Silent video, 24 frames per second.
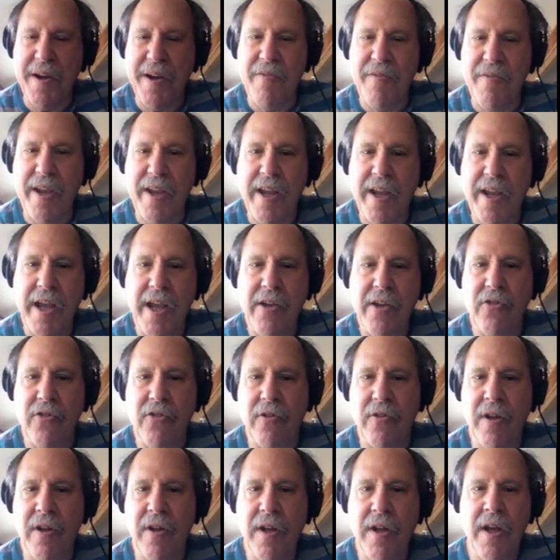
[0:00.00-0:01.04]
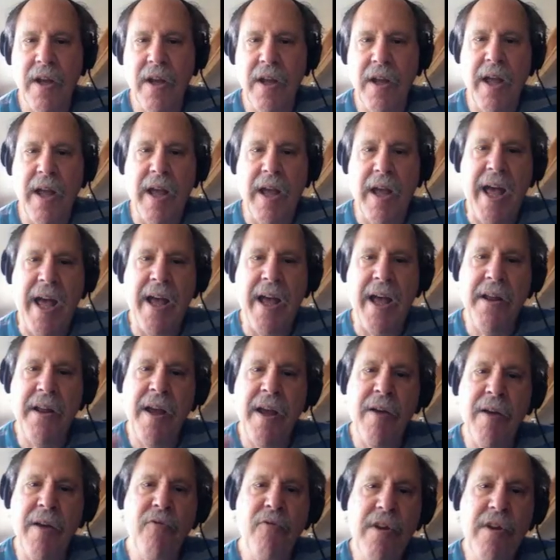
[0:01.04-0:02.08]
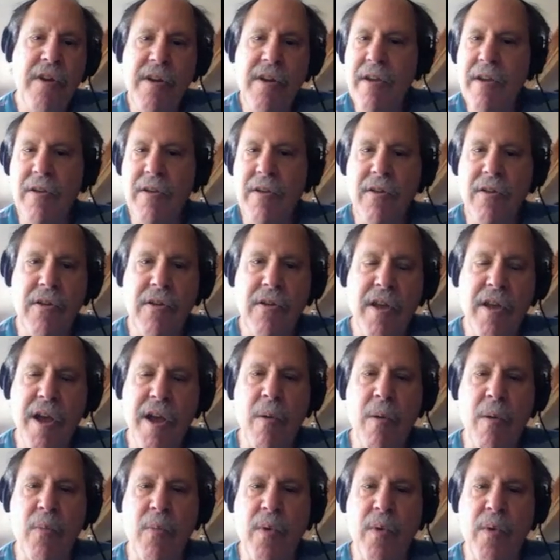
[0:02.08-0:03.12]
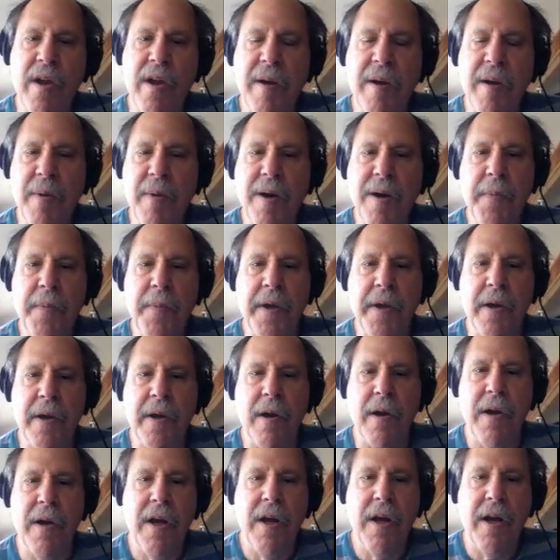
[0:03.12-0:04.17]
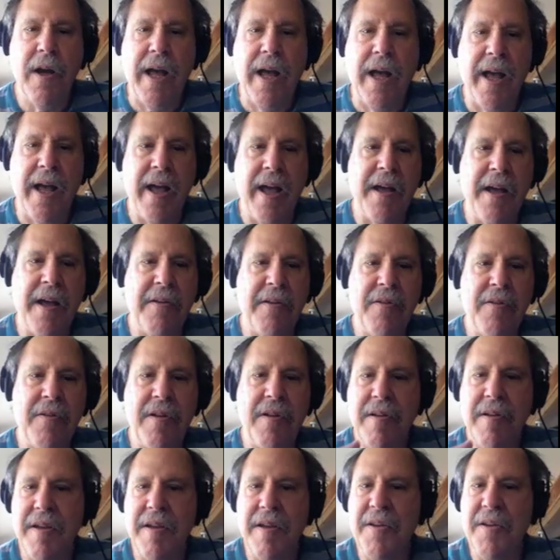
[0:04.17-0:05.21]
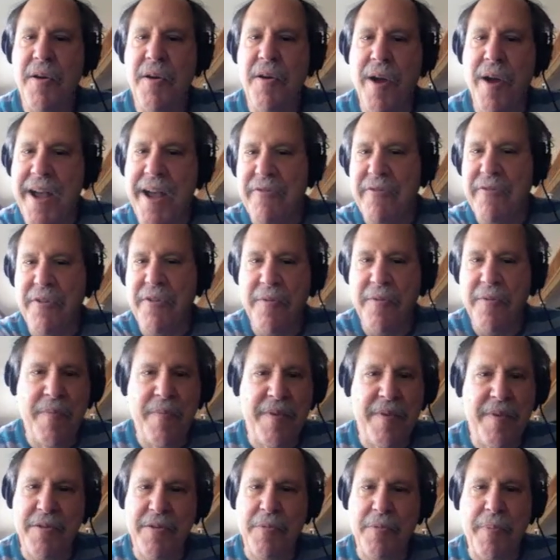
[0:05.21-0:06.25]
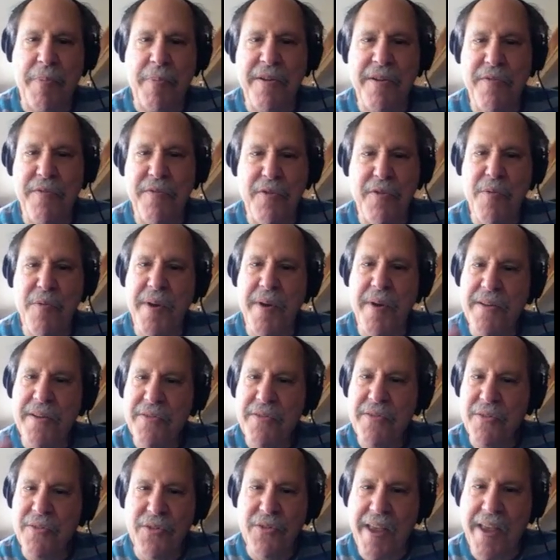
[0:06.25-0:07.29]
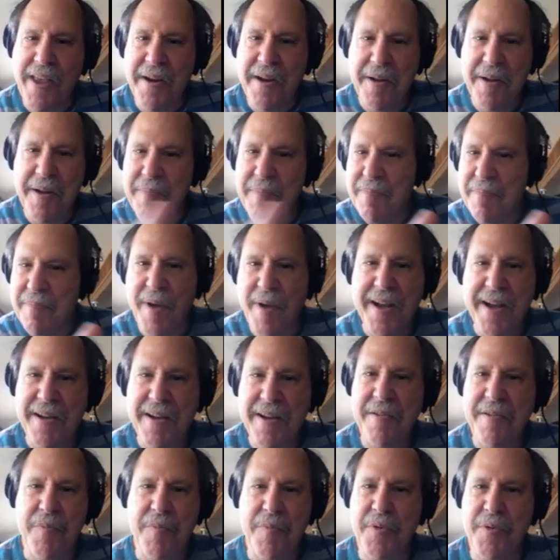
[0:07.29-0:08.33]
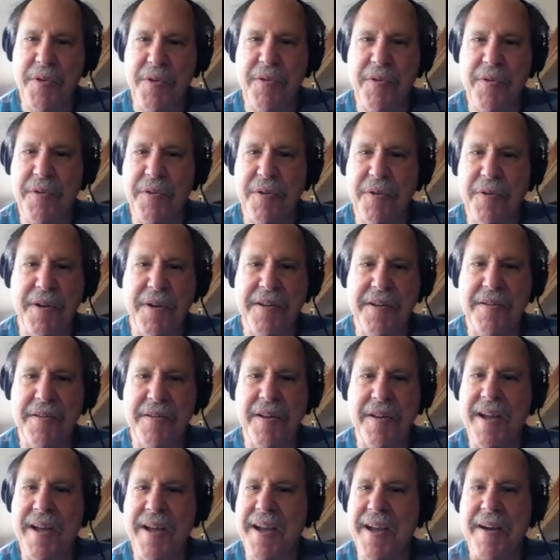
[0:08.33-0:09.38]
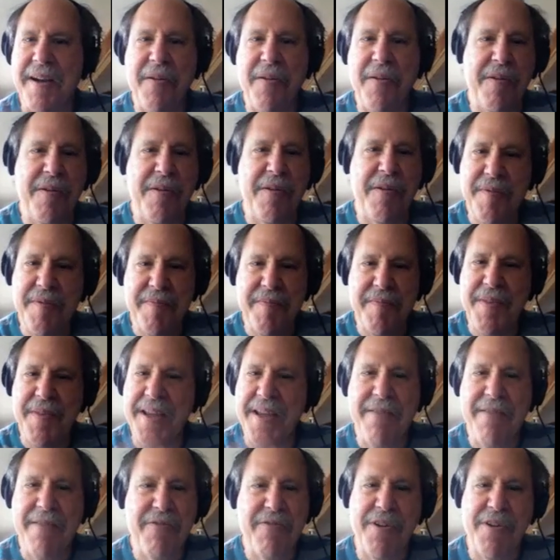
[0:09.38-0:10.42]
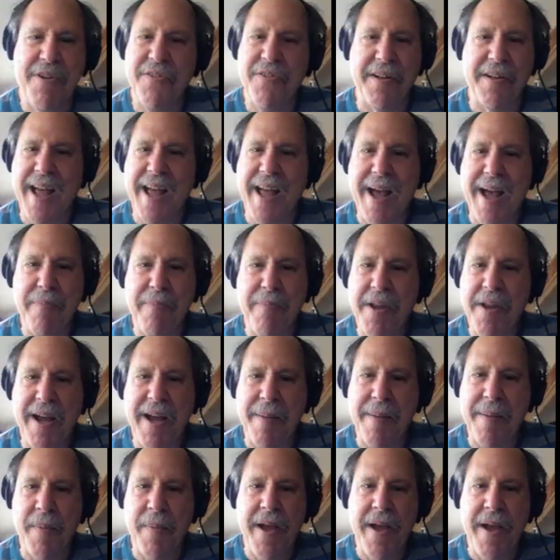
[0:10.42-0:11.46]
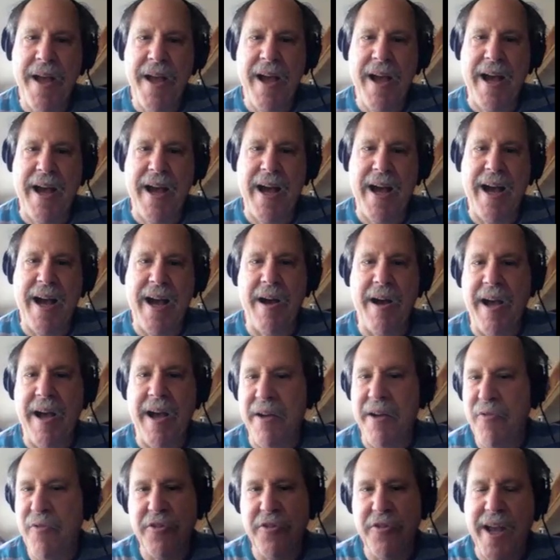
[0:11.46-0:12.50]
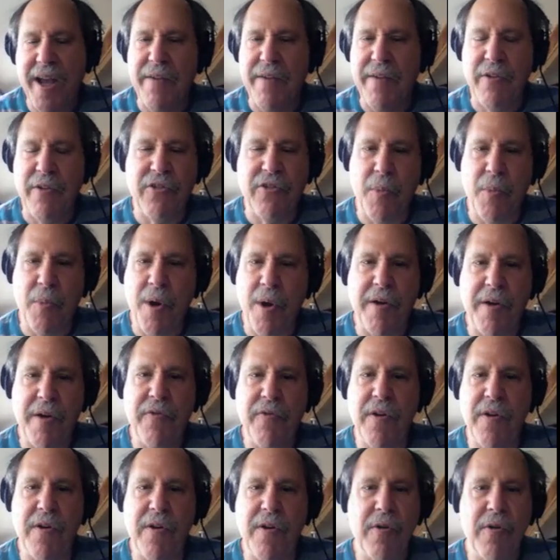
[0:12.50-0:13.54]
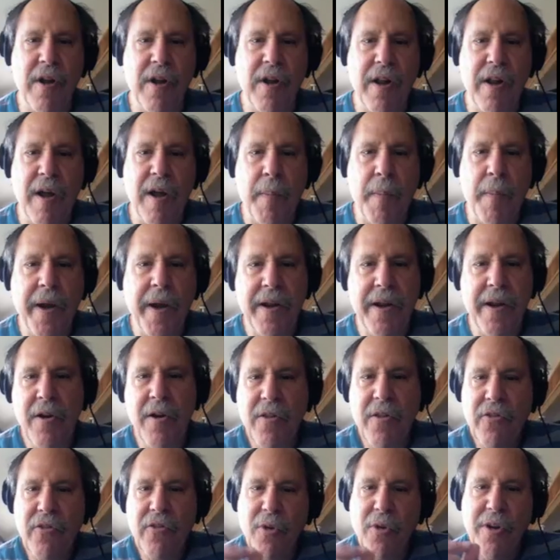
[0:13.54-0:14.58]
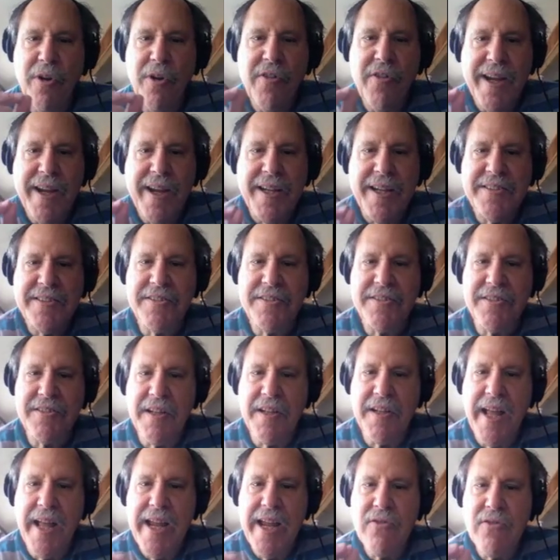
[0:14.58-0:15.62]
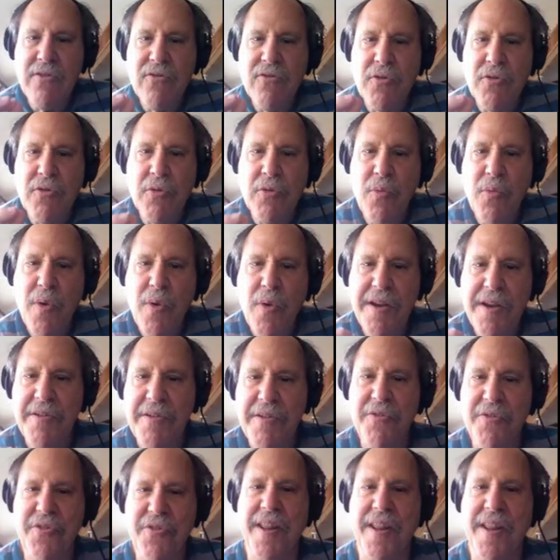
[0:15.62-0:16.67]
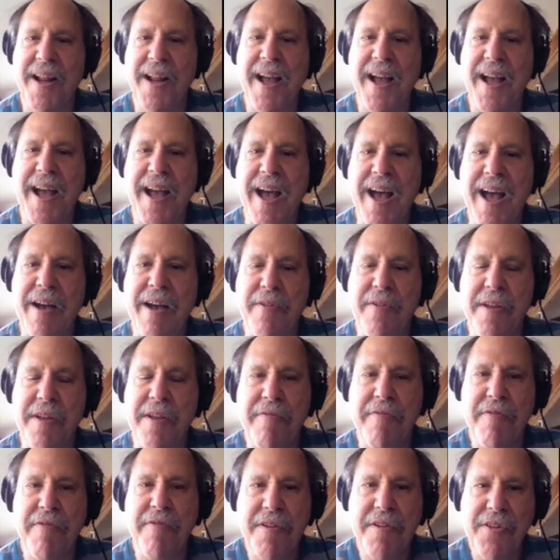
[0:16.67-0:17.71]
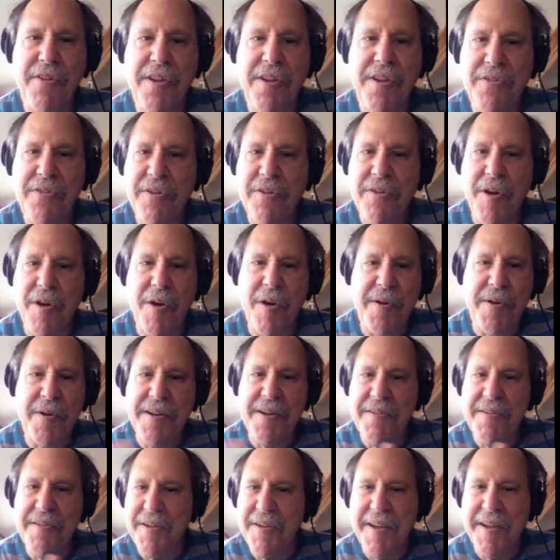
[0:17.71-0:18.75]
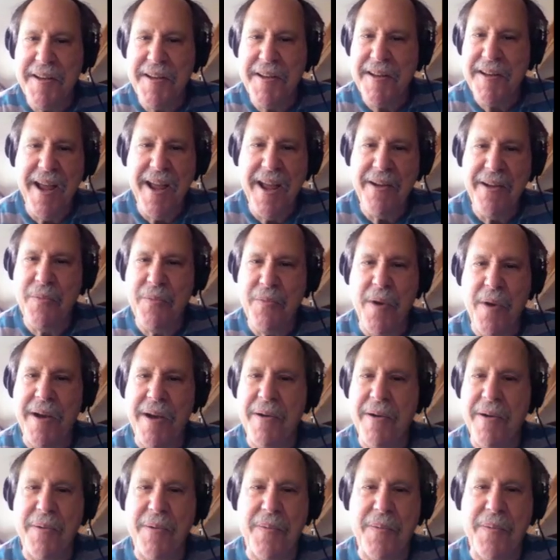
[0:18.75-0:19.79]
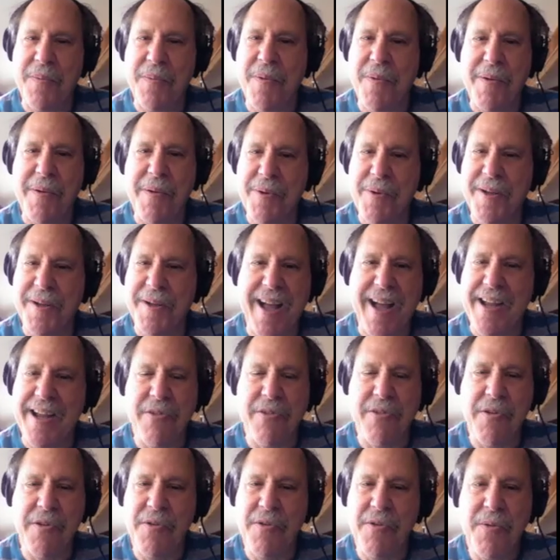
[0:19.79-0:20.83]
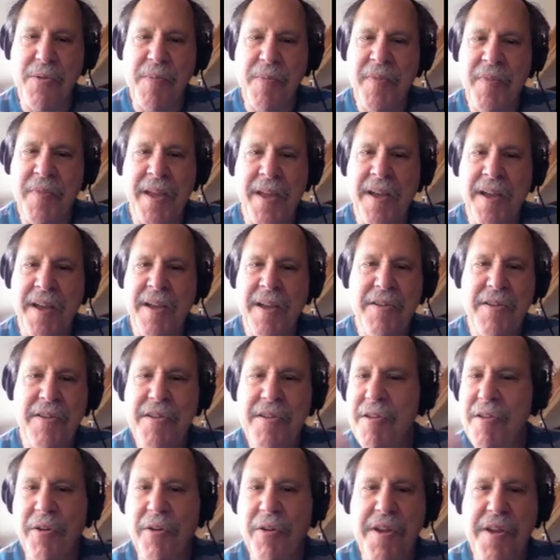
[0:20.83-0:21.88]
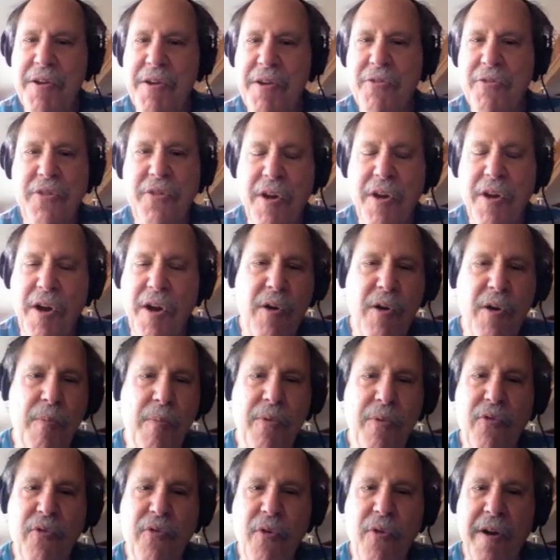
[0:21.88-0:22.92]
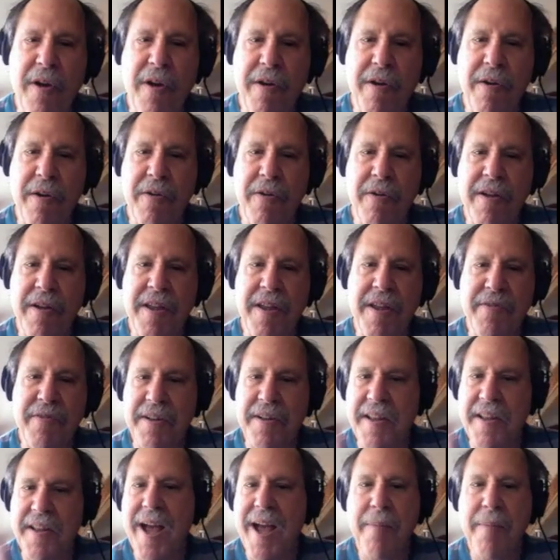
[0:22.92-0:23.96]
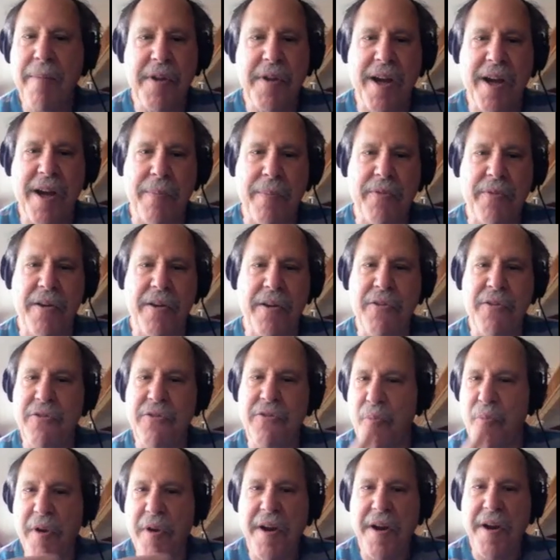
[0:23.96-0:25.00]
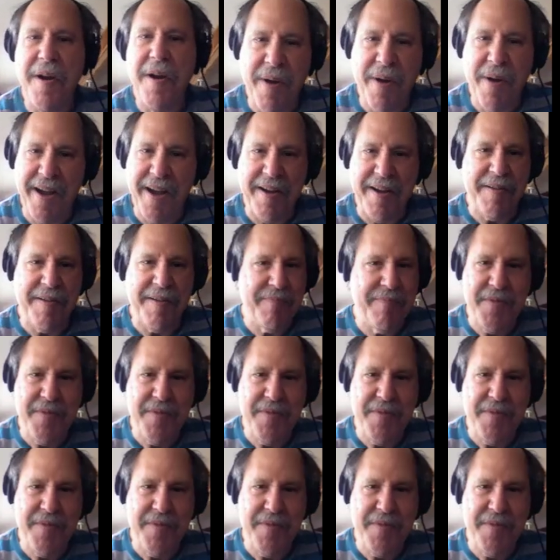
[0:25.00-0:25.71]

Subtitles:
vacation. And every year when we come up here and, I have to spend a few minutes and set up my computer and or even just a laptop. And, of course, I have a smartphone. But, there's always like a slight twinge that I have. If this isn't going to connect well, what will I do? Years ago, before even laptops, I used to bring up my,